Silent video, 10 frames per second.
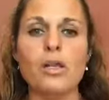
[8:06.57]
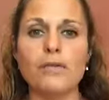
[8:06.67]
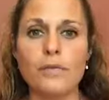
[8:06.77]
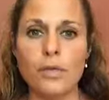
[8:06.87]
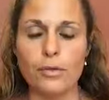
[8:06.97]

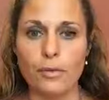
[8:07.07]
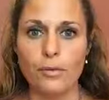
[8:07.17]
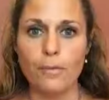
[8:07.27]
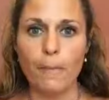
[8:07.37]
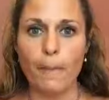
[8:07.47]
of
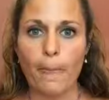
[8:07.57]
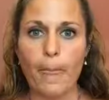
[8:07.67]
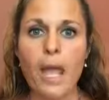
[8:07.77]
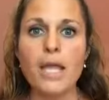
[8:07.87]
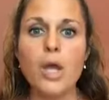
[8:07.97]
you,
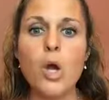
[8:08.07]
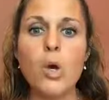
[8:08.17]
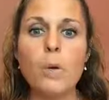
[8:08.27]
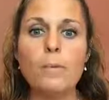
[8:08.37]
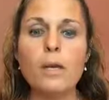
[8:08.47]
I
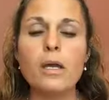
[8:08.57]
hope